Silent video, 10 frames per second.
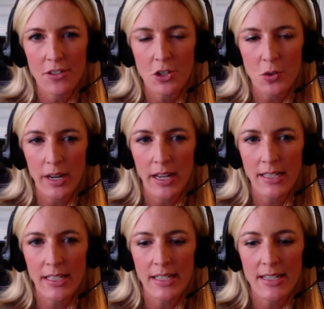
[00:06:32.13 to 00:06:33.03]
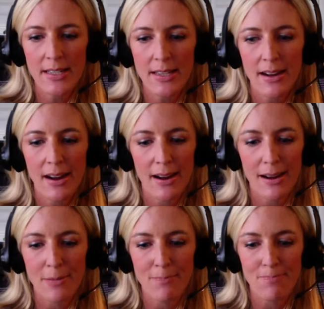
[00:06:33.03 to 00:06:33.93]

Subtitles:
story ideas, okay.